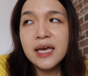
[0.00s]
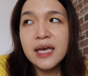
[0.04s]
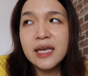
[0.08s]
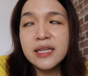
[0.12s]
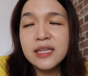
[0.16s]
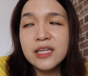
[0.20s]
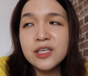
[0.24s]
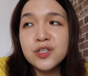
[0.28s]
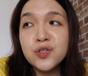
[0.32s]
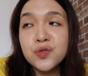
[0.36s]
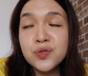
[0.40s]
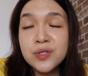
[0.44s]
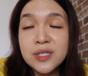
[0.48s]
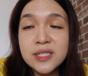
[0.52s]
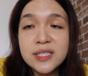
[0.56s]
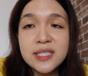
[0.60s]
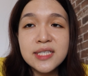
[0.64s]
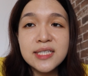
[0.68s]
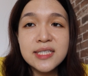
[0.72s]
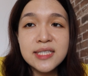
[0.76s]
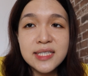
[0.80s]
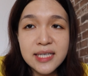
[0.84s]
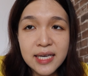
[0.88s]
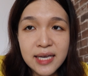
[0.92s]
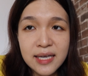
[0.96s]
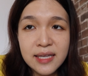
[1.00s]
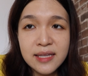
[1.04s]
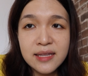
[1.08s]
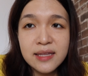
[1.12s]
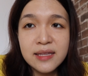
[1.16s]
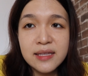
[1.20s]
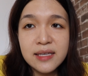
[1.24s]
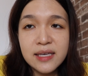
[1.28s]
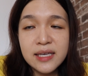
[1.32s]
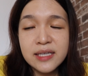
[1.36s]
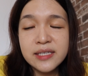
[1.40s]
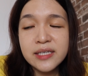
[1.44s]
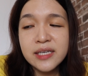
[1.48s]
the unity sand,
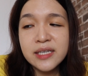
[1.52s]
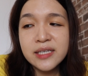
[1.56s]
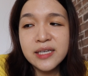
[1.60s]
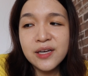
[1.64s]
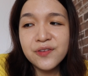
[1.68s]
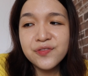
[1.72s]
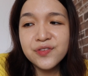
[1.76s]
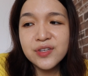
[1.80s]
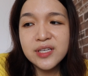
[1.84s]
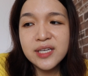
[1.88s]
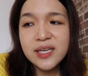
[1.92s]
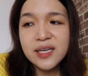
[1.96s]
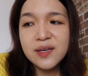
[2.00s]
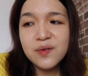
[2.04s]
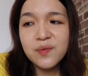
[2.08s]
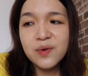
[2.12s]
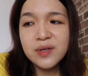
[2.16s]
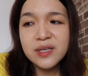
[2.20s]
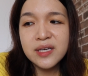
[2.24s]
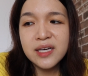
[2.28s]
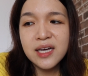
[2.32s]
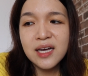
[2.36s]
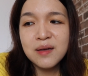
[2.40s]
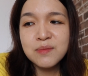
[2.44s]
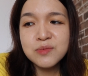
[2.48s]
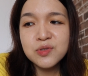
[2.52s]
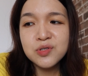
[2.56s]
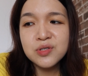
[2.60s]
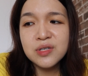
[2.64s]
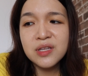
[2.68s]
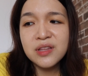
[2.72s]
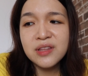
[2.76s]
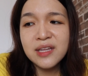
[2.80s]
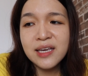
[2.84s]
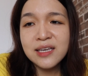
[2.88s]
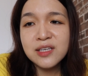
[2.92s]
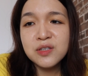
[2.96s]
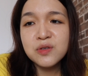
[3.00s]
and then after that, when it comes to the
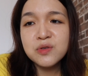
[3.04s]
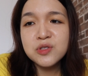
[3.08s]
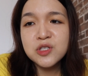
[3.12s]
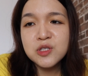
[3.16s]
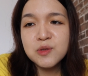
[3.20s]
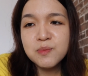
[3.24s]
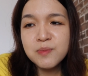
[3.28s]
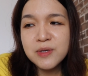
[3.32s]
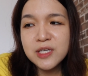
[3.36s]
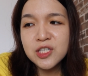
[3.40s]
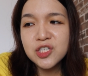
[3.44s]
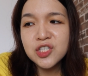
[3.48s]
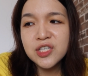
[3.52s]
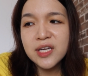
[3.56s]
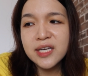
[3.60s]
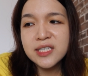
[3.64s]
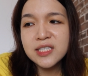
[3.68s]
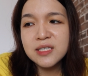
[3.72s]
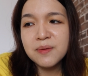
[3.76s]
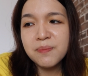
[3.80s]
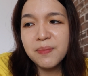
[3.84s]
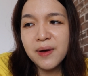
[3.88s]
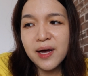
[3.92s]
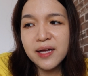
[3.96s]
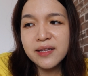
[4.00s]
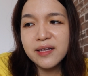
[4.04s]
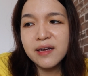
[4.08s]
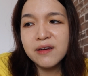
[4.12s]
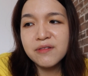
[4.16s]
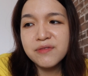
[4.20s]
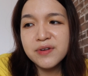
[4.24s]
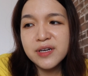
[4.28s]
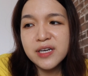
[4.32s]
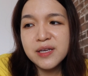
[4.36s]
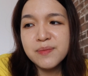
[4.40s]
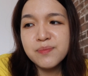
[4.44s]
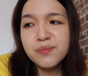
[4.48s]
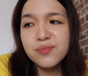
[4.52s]
thank you speech, that's the part I
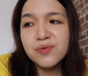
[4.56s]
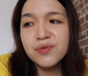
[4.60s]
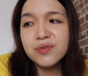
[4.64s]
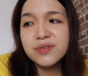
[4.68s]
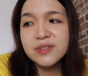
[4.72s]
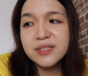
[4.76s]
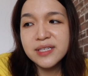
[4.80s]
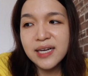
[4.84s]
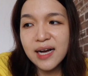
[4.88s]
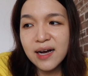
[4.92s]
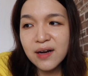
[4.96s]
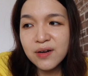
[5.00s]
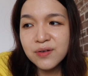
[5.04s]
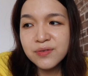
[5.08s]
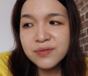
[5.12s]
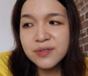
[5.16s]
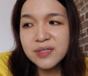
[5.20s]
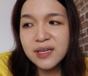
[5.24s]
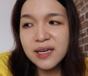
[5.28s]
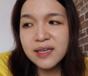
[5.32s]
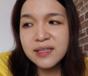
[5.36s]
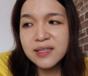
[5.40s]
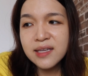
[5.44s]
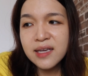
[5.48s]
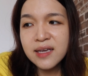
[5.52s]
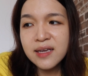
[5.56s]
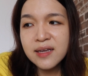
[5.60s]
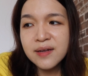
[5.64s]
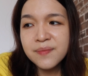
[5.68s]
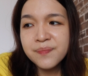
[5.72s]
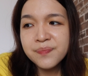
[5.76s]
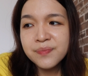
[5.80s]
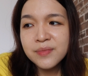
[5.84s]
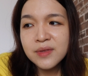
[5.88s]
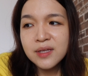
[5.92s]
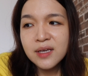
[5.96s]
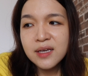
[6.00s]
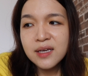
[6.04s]
really broke down. I think
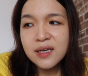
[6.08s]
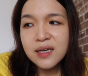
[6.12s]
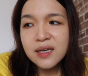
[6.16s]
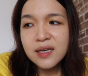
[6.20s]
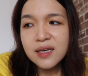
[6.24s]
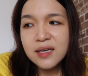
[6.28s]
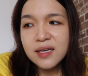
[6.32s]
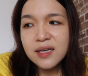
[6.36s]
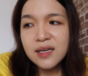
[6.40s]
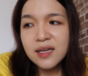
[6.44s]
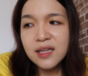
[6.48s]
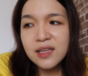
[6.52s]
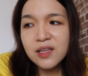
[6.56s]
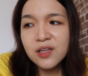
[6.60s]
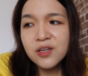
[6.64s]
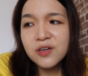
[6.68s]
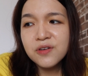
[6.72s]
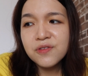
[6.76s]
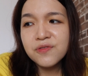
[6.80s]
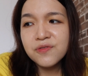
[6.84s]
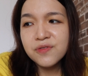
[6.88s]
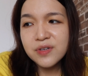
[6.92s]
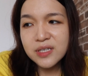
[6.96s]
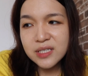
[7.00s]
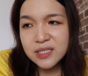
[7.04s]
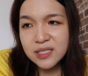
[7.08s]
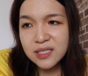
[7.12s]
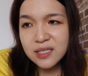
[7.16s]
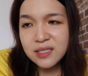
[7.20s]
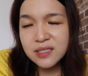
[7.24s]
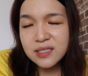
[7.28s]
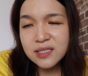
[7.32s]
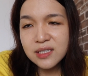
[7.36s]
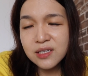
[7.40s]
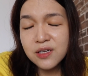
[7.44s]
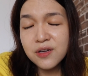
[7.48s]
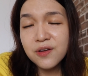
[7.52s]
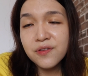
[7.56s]
a lot of
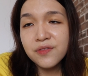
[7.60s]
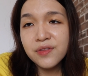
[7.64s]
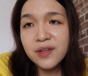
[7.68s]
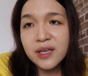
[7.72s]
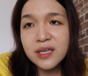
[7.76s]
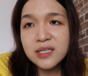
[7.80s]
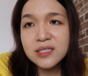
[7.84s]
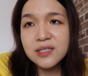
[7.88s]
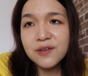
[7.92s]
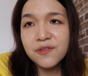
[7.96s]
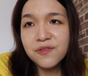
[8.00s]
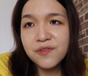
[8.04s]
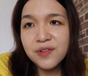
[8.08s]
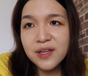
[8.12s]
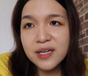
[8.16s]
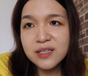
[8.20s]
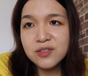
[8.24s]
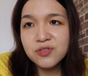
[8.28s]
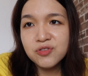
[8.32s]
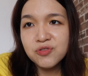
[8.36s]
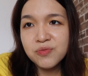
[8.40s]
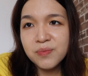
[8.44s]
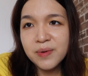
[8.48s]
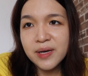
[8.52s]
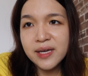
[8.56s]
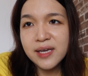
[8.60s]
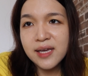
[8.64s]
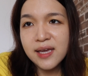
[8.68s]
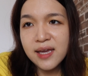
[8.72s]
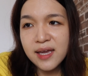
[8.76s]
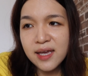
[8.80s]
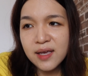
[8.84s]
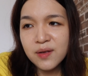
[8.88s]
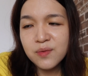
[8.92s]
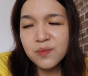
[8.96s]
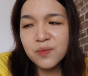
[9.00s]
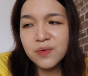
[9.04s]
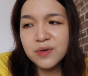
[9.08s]
reasons, a lot of things that flood through my
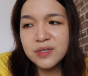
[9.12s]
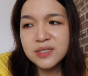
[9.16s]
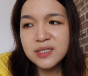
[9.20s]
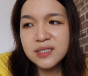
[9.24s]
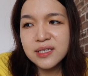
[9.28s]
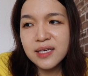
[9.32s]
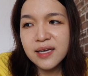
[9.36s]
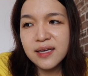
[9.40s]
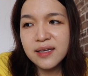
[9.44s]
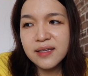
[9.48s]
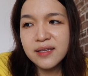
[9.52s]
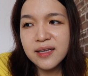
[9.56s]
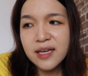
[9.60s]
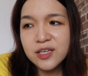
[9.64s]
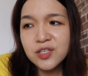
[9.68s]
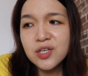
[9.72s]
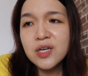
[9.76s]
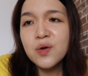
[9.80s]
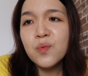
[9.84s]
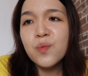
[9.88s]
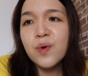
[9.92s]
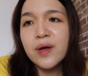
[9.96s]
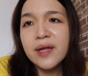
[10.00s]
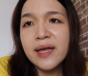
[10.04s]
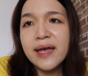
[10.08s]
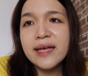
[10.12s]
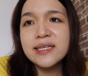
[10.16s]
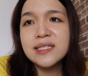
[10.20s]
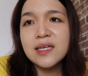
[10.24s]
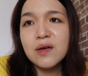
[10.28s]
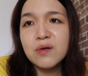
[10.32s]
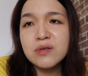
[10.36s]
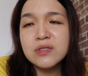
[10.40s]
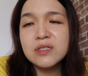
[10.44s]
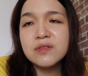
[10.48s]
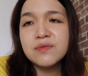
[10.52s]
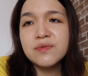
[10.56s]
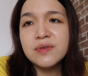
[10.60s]
head was that actually as I
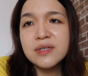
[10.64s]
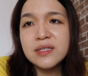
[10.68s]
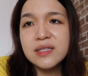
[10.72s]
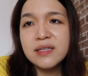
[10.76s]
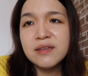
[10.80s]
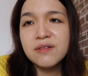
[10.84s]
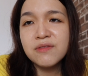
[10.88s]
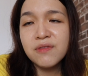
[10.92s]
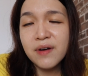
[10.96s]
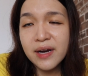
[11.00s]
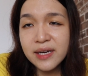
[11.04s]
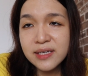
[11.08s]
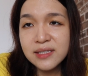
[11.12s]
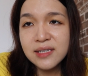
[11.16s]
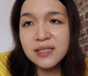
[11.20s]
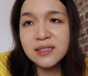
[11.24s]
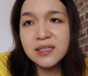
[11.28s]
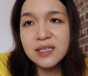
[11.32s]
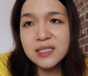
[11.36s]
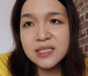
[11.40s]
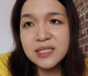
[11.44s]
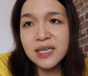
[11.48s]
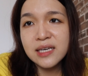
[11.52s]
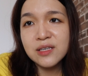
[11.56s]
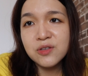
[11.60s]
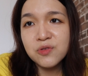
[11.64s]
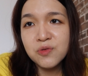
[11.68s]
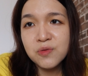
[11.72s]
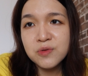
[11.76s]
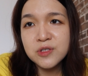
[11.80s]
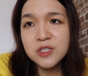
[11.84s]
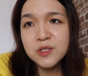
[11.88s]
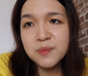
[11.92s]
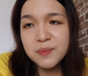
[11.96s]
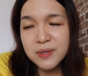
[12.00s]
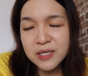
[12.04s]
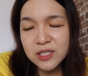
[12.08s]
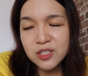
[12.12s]
was writing this thank you
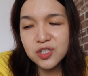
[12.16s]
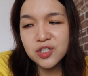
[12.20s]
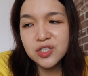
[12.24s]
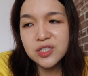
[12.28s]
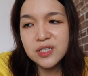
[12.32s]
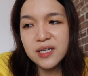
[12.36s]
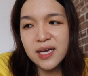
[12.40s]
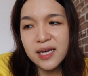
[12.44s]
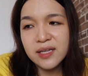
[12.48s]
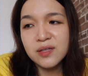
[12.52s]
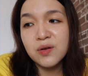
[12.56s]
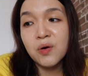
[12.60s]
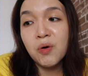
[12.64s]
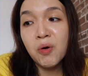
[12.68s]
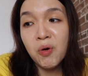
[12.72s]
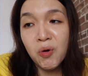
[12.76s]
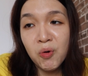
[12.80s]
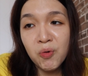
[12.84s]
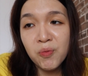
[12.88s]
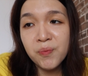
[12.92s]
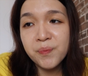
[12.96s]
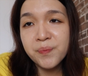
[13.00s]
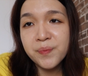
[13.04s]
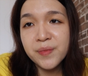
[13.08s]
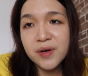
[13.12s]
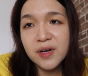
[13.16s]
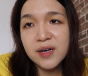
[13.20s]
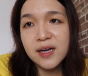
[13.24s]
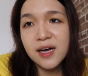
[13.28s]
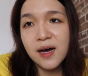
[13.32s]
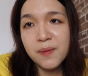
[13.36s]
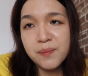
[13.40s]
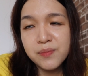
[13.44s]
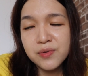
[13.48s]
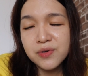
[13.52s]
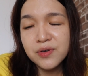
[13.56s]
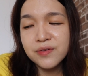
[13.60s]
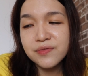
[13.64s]
speech at home a
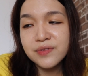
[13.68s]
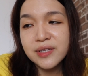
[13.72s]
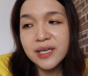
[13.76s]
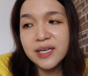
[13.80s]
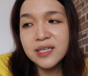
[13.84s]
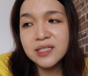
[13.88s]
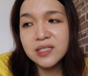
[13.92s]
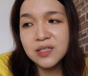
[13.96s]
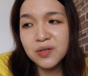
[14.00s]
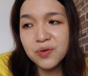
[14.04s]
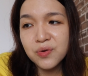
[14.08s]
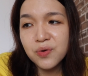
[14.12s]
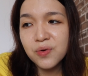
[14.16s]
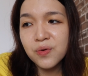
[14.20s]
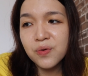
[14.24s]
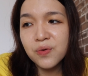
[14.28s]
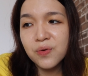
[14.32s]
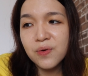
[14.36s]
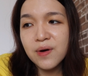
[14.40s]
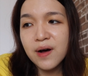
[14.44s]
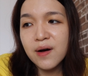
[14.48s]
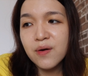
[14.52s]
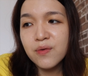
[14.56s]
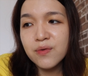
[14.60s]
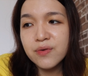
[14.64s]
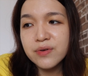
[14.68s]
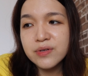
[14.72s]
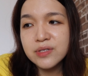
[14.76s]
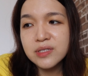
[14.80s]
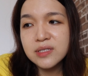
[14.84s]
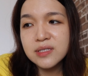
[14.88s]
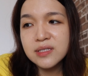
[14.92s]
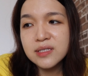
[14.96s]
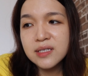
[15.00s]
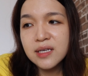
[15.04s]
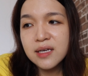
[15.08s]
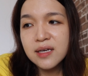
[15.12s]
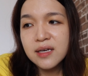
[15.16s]
couple of days ago, I was